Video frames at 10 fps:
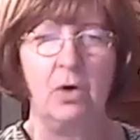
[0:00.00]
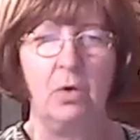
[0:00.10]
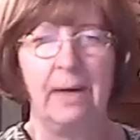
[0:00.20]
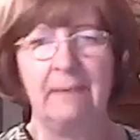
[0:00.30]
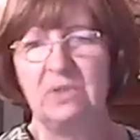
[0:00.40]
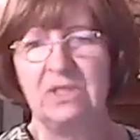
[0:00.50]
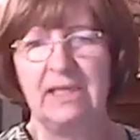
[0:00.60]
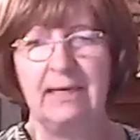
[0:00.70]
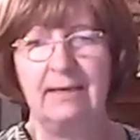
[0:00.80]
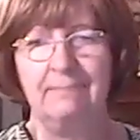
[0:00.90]
Or I would
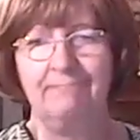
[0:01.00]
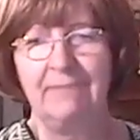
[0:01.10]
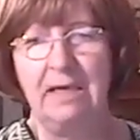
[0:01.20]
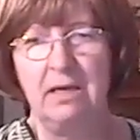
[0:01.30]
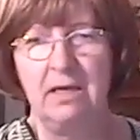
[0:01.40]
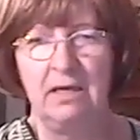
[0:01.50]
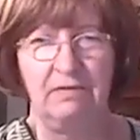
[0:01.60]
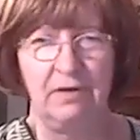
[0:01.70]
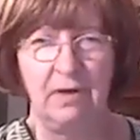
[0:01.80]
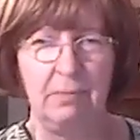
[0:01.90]
say,
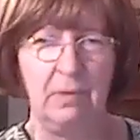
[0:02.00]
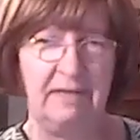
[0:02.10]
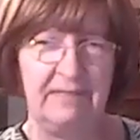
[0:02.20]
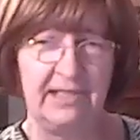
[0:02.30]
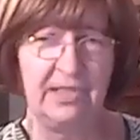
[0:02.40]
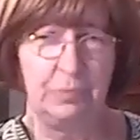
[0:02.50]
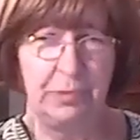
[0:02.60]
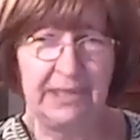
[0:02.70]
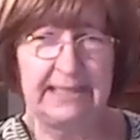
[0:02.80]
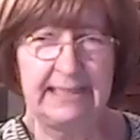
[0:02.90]
if a couple of this is
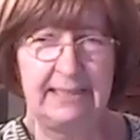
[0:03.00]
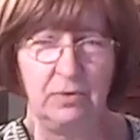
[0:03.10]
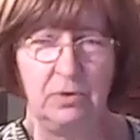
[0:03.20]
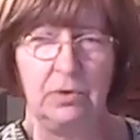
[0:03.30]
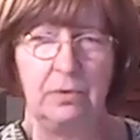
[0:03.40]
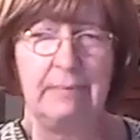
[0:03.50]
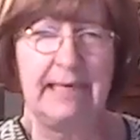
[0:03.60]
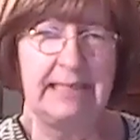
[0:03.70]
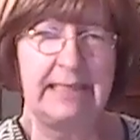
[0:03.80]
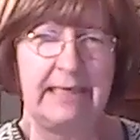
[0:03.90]
present, although
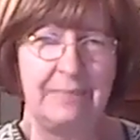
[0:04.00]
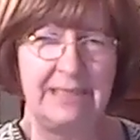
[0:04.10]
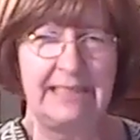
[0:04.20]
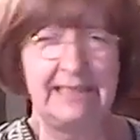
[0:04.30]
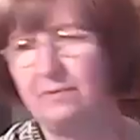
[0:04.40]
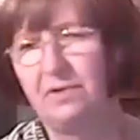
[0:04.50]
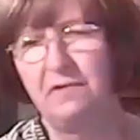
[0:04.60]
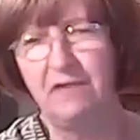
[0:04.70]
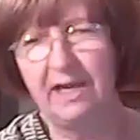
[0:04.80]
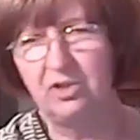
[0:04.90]
many times these are a
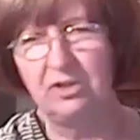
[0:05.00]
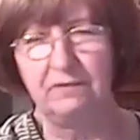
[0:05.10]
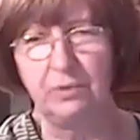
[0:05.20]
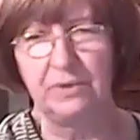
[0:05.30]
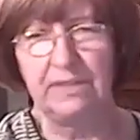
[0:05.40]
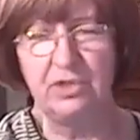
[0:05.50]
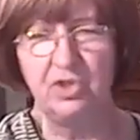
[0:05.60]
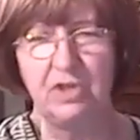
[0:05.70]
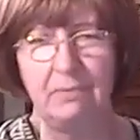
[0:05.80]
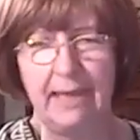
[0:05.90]
reflection of own
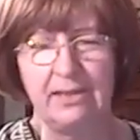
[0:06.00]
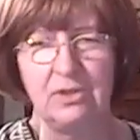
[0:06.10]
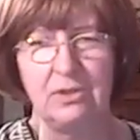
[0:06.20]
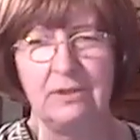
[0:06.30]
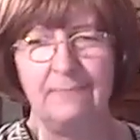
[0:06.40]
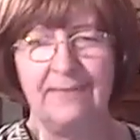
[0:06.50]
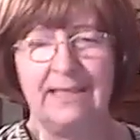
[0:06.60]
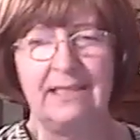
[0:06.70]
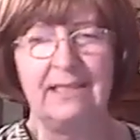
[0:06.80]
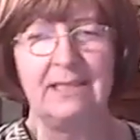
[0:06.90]
teaching method,
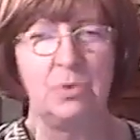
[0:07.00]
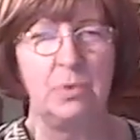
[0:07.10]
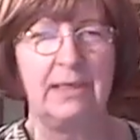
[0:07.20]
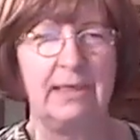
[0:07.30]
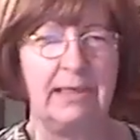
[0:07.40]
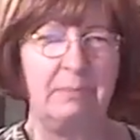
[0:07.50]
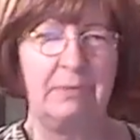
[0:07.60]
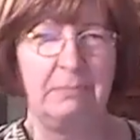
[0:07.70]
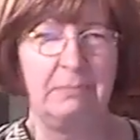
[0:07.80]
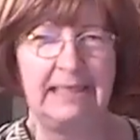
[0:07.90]
this is why I keep
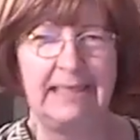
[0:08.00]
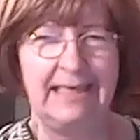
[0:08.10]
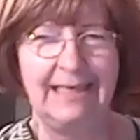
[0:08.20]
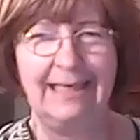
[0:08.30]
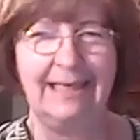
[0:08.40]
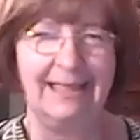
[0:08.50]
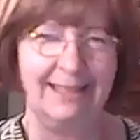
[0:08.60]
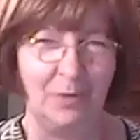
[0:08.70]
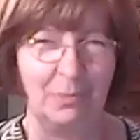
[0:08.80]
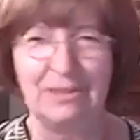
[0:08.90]
repeating
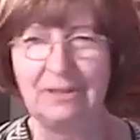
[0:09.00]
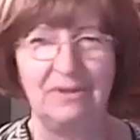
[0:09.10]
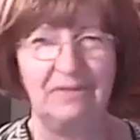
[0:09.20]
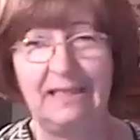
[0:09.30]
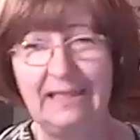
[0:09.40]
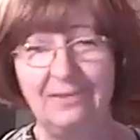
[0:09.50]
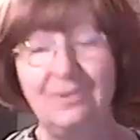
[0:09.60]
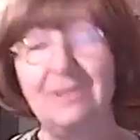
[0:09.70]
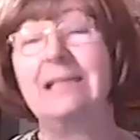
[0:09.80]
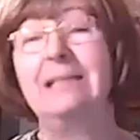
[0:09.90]
in almost all the
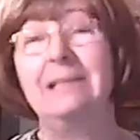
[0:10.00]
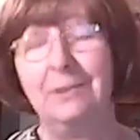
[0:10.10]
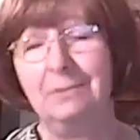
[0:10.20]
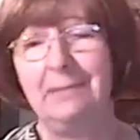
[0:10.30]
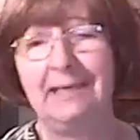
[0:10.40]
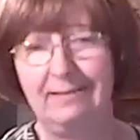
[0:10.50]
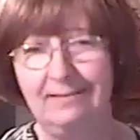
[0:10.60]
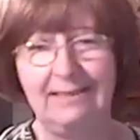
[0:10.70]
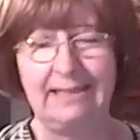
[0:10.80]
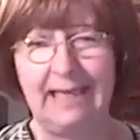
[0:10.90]
videos, learn by
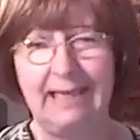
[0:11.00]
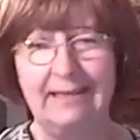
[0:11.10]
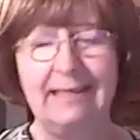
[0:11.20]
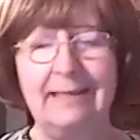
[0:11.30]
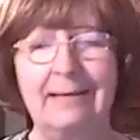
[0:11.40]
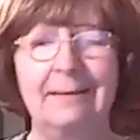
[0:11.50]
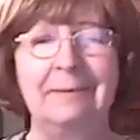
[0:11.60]
understanding.